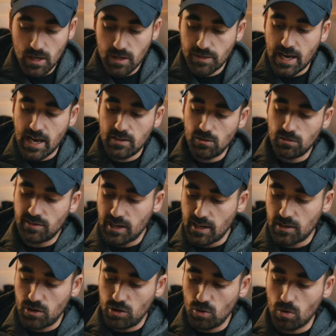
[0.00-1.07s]
Then you
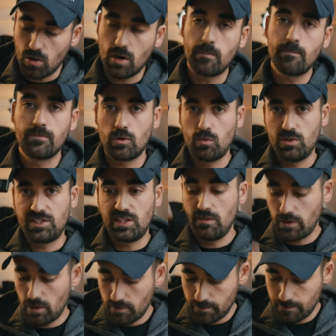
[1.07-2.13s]
take your
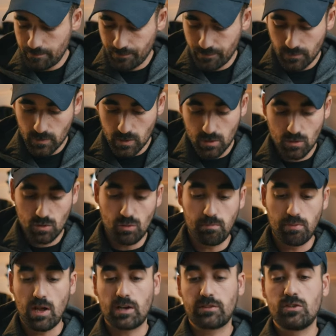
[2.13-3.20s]
receiver, you
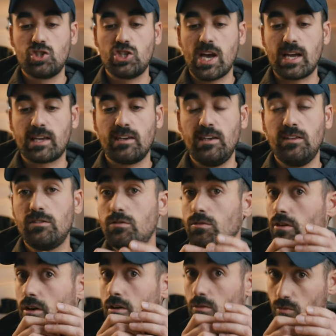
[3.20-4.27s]
plug the jack into
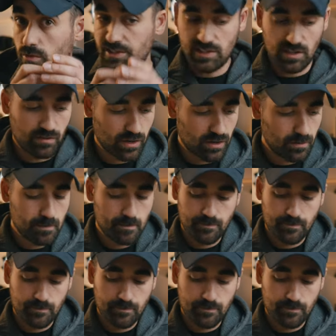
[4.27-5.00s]
the receiver,